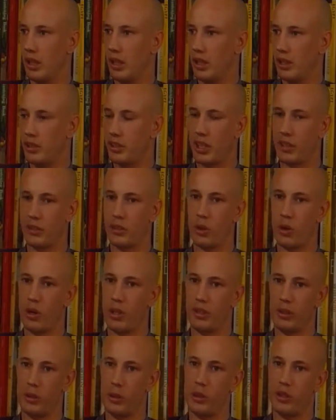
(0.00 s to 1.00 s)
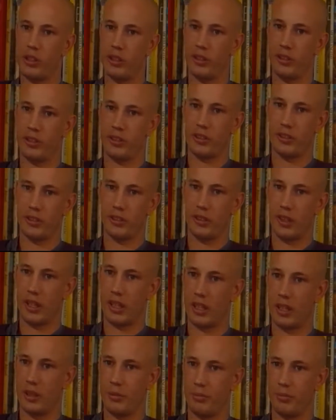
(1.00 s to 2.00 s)
schizoid delusions.
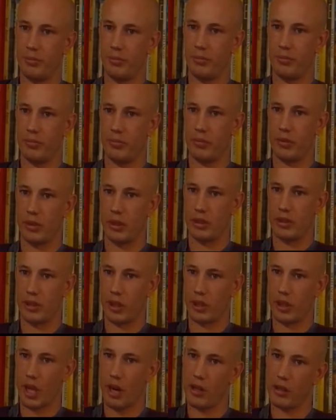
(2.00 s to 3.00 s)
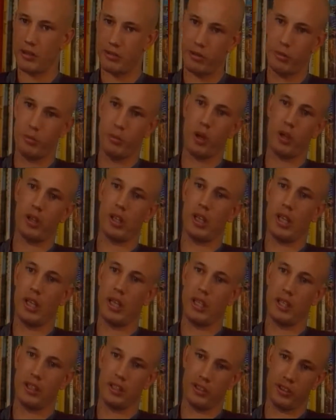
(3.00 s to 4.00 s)
So going from not
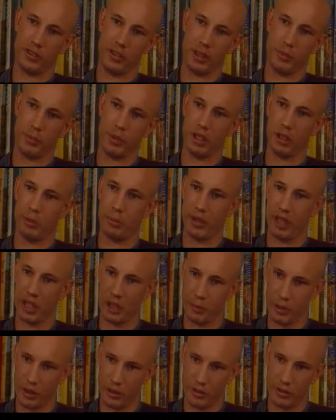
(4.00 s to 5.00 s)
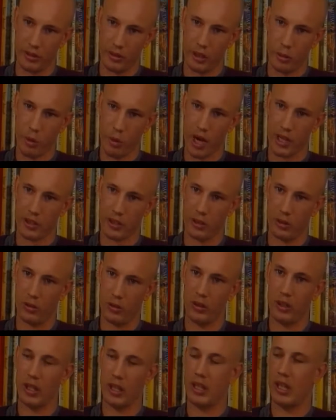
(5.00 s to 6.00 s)
eating and sleeping and being a bit
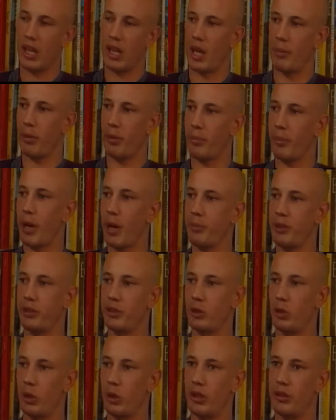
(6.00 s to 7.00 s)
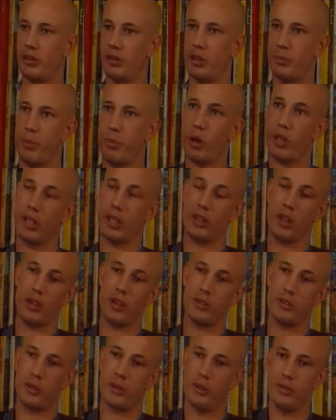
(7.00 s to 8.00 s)
irrational, and my mum is good at spotting
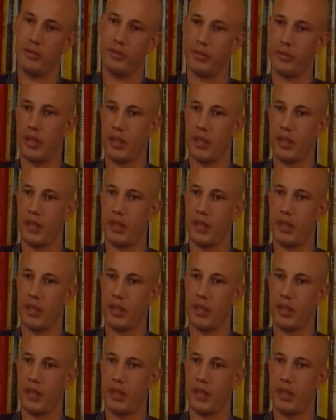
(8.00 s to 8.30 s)
those sort of